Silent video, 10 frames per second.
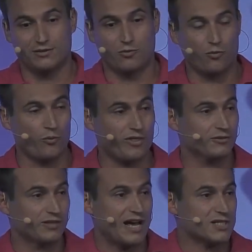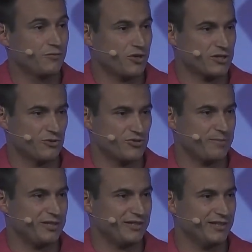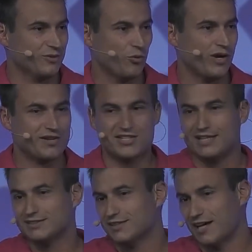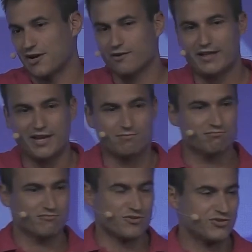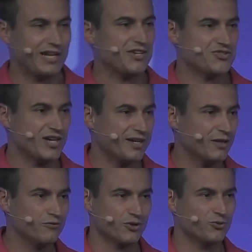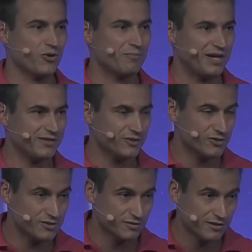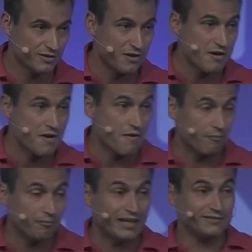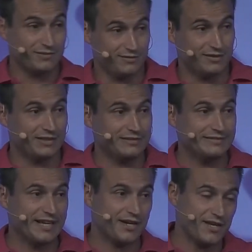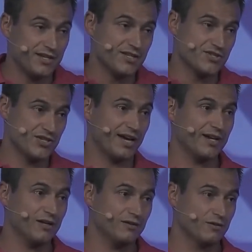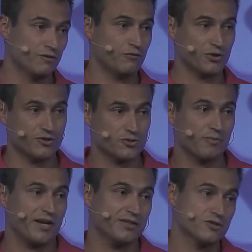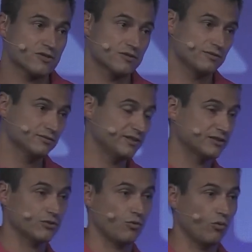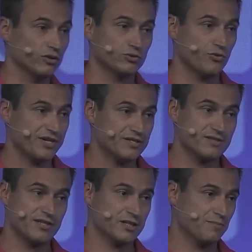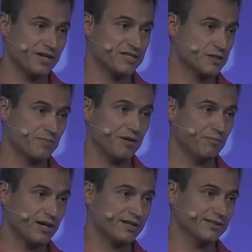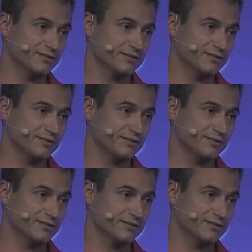we don't ask for exclusivity. We are just another selling channel for tour operators, but the key channel for those operators that want to reach the Spanish-speaking market.